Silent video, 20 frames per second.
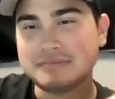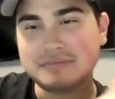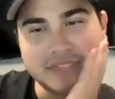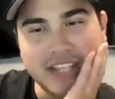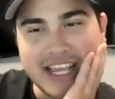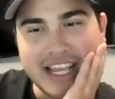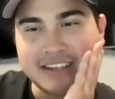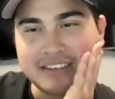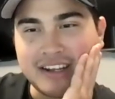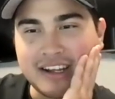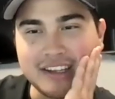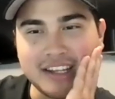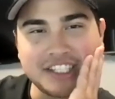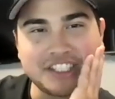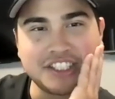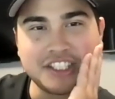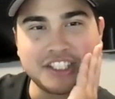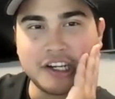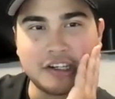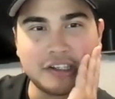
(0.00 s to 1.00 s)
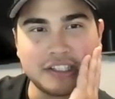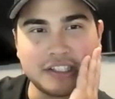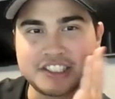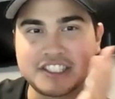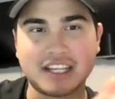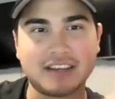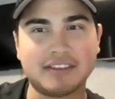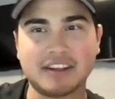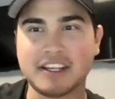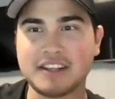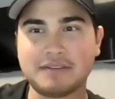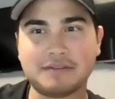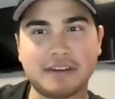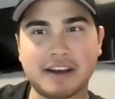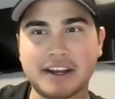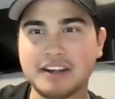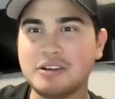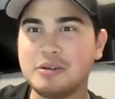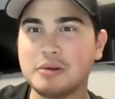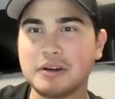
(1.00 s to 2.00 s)
Yeah, I'll let you go unless you have any
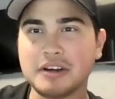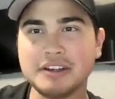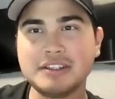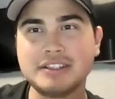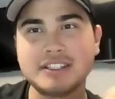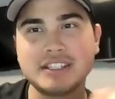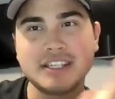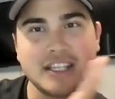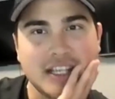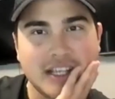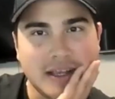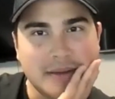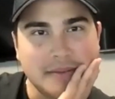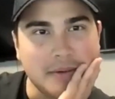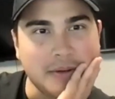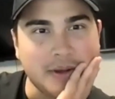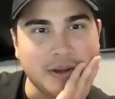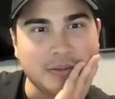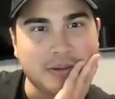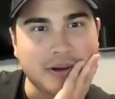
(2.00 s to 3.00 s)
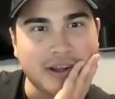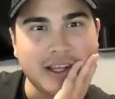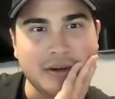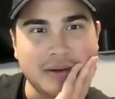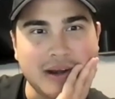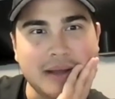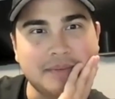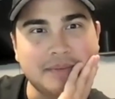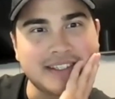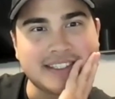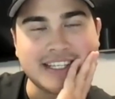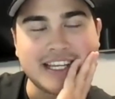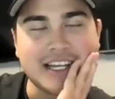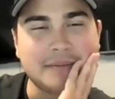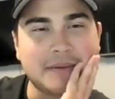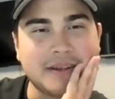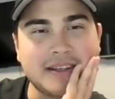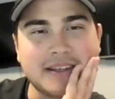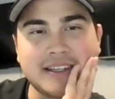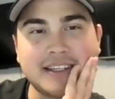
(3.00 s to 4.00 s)
final words, but we can probably wrap this
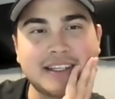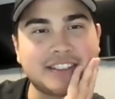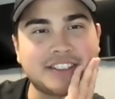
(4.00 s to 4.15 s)
up. And yeah.